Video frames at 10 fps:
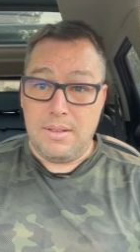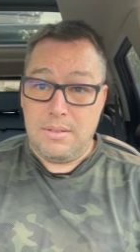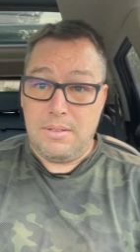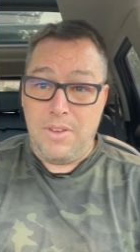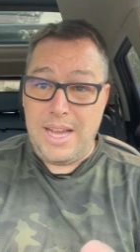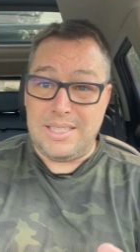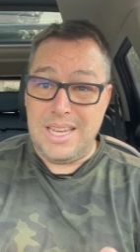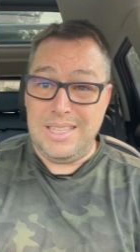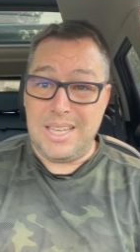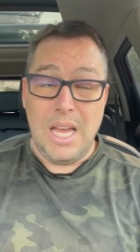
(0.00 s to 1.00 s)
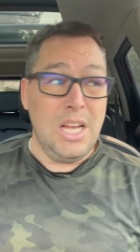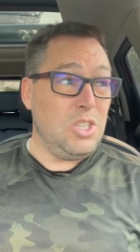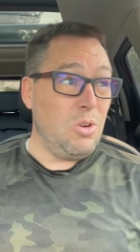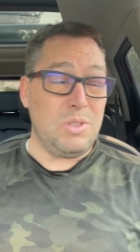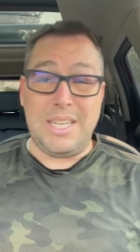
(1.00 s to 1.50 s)
vaccines,
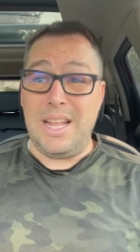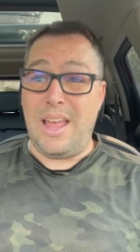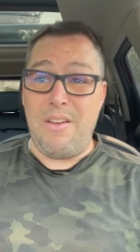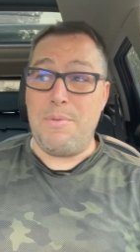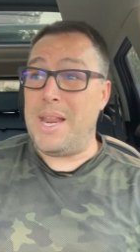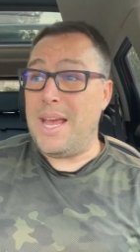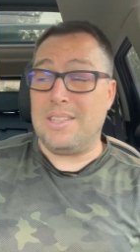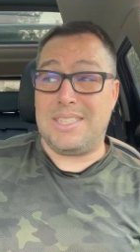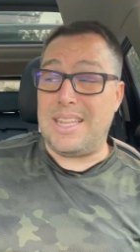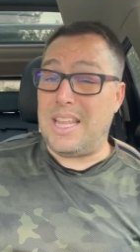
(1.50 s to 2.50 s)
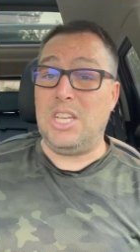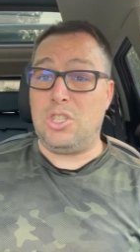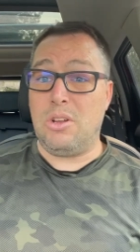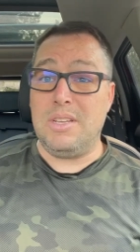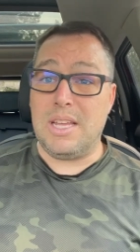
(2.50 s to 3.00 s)
don't tell everybody else that they
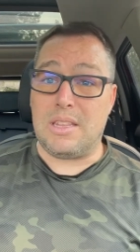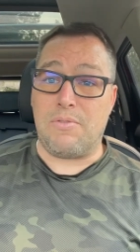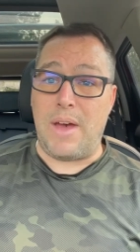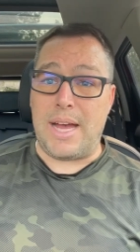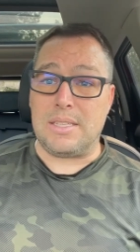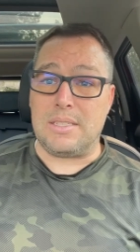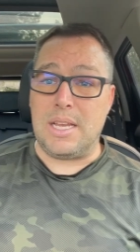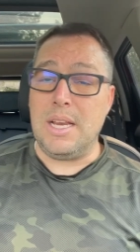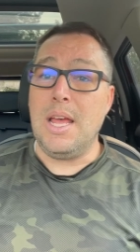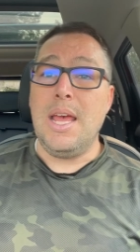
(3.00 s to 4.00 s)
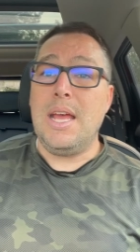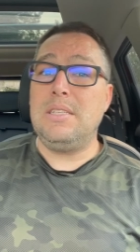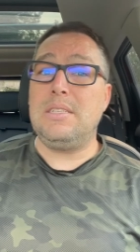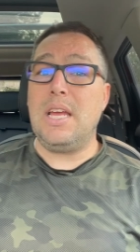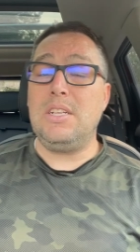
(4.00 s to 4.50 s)
should get the vaccine.
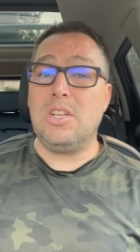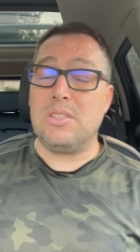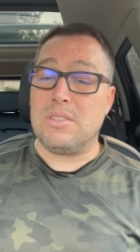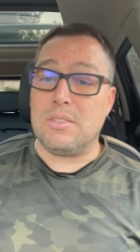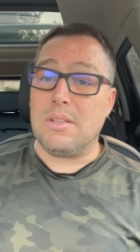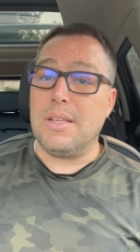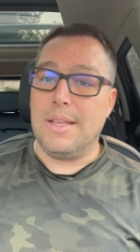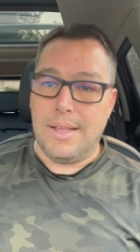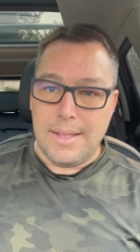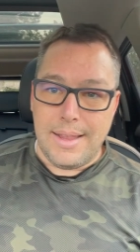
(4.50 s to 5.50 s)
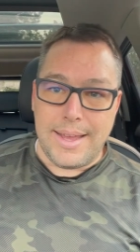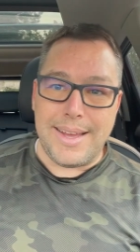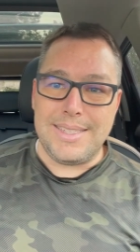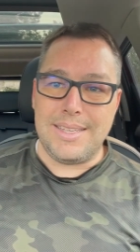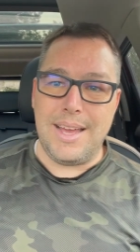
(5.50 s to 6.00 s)
Instead, just like I
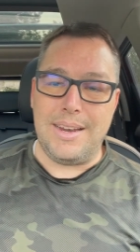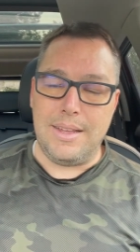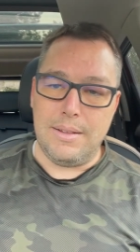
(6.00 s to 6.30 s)
said,